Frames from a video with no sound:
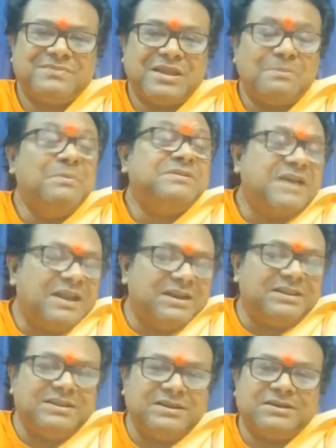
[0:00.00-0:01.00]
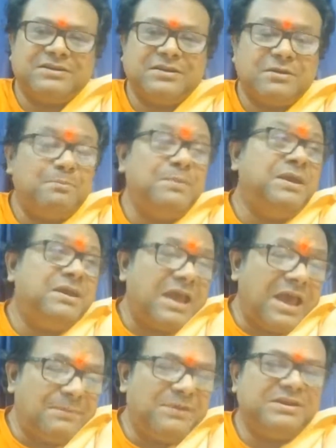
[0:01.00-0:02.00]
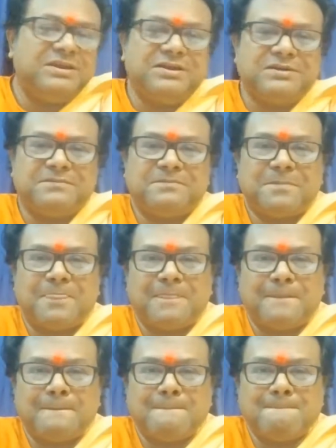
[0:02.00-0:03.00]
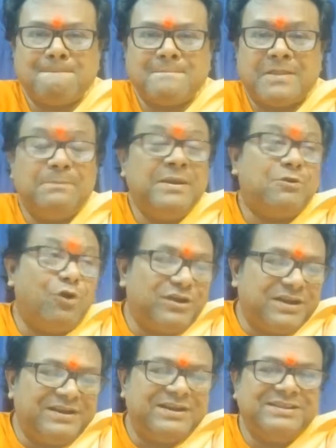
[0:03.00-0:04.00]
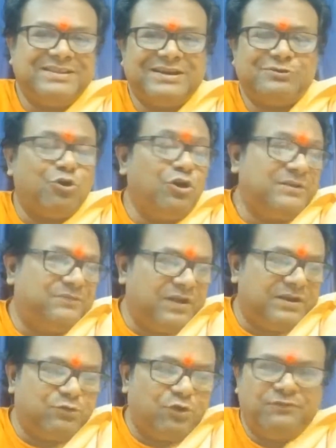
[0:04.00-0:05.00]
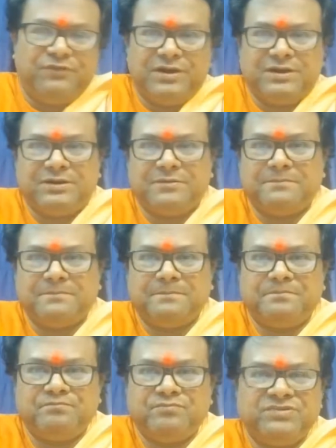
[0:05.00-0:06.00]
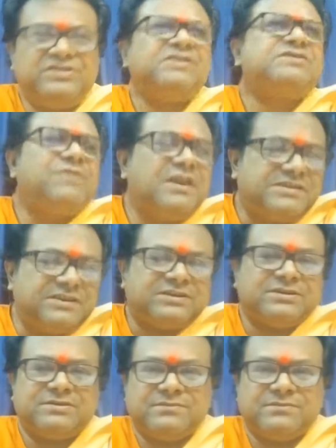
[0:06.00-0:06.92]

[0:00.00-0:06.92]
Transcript: there, be happy there, be contented there, don't fear, just face it.